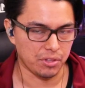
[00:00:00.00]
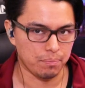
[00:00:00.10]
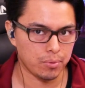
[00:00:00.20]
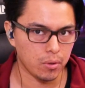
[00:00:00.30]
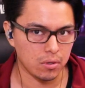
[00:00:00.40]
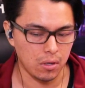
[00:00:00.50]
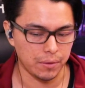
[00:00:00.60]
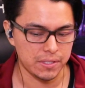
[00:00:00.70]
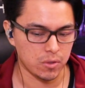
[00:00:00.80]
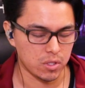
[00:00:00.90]
but the
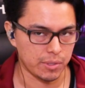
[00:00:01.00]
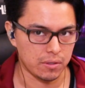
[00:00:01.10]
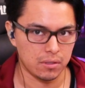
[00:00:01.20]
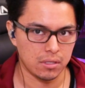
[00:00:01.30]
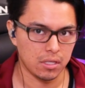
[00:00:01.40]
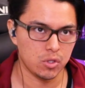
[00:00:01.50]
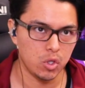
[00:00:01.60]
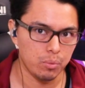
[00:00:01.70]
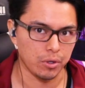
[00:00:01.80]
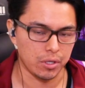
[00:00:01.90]
protocol is USB
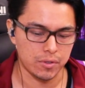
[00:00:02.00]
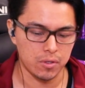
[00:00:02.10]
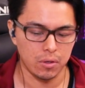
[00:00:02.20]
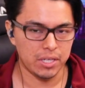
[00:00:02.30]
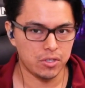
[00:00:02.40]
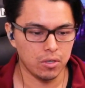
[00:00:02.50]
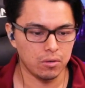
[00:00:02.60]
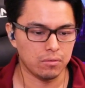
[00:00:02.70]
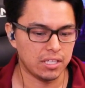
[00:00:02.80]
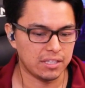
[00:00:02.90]
2.0. So make sure you
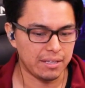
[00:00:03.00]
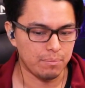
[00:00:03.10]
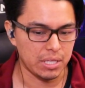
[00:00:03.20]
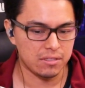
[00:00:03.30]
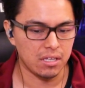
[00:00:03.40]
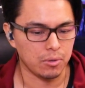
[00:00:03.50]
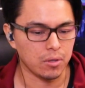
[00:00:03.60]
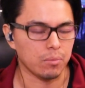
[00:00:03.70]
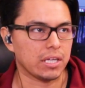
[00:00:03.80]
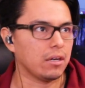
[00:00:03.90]
don't get that mixed up.
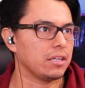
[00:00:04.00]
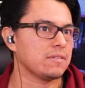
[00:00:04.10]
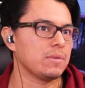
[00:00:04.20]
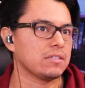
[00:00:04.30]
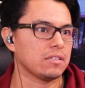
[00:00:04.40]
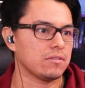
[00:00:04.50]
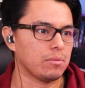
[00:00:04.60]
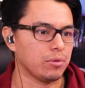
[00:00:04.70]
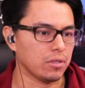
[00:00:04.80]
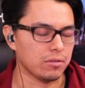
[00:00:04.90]
Oh my God, it's amazing. It's
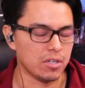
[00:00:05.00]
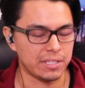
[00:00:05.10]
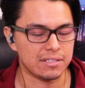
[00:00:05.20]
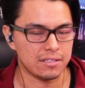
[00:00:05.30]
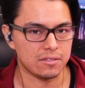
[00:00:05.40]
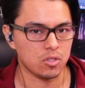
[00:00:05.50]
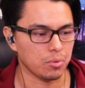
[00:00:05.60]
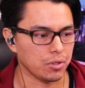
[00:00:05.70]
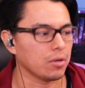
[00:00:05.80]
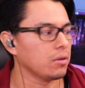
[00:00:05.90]
3.0. No, it's
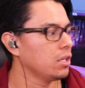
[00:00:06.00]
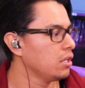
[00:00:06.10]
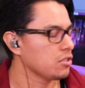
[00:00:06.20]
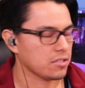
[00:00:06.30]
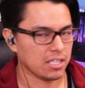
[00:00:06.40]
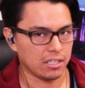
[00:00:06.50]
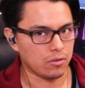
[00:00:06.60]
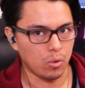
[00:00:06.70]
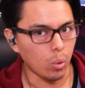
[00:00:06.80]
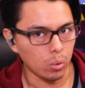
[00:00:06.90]
2.0. Just like
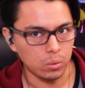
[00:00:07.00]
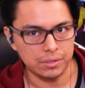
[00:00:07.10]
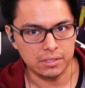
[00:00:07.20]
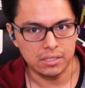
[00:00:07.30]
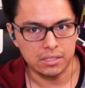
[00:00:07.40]
your old,